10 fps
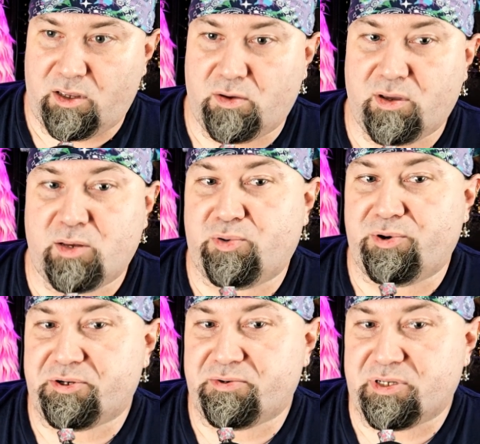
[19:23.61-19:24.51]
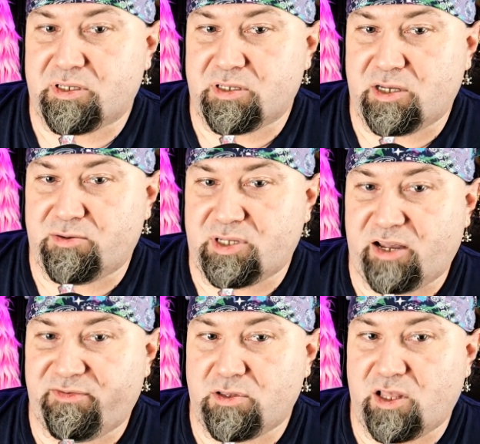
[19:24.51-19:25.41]
You gain poison resistance equal to
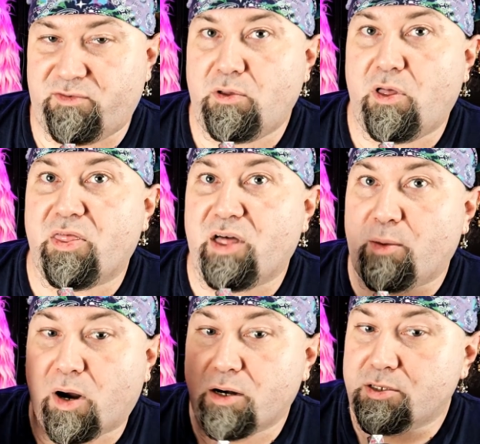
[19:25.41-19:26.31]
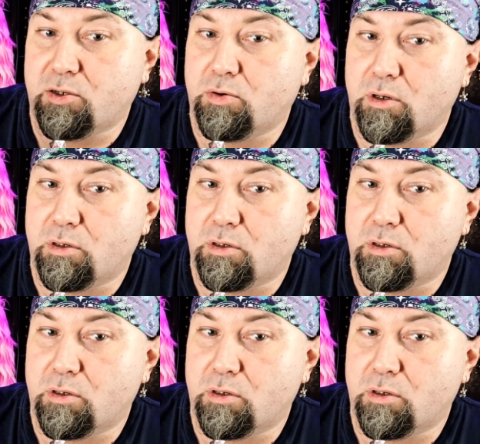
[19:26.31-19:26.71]
half your level. That part's cool,